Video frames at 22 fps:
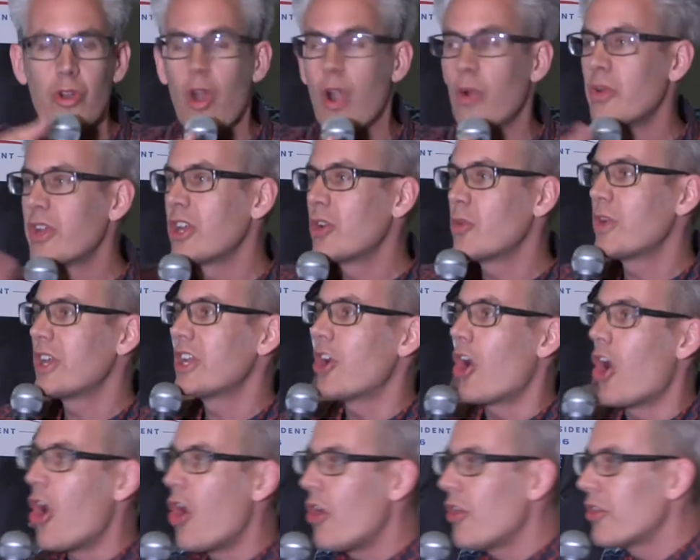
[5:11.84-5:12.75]
know, are we going to win
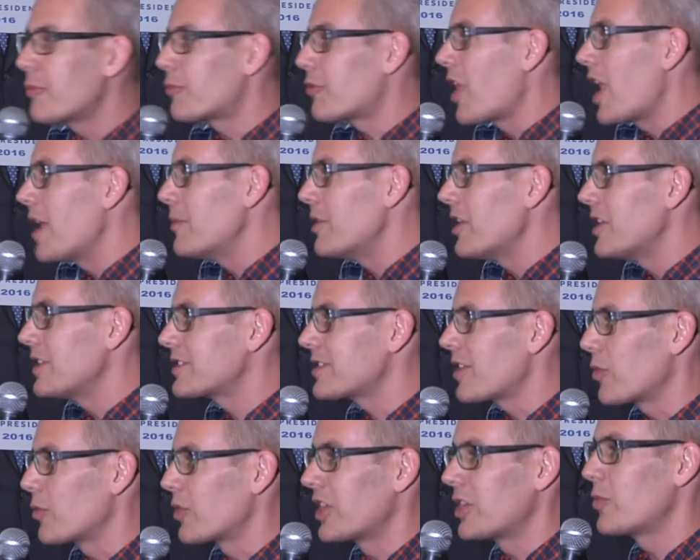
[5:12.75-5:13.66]
all the primaries?
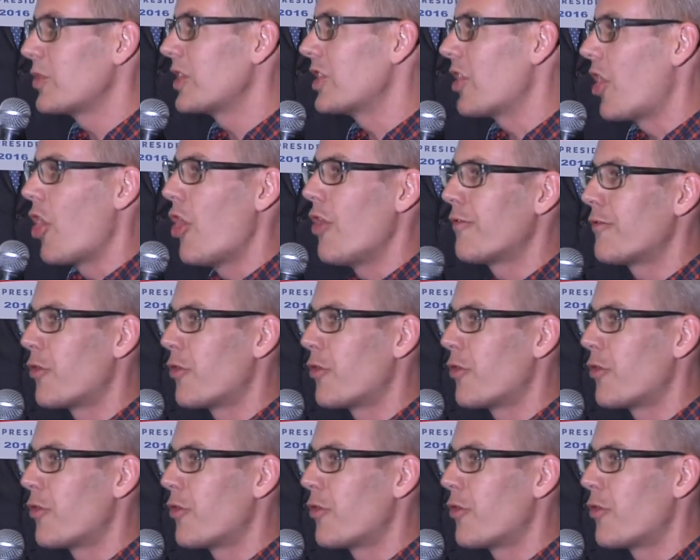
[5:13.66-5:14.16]
Are we going to win all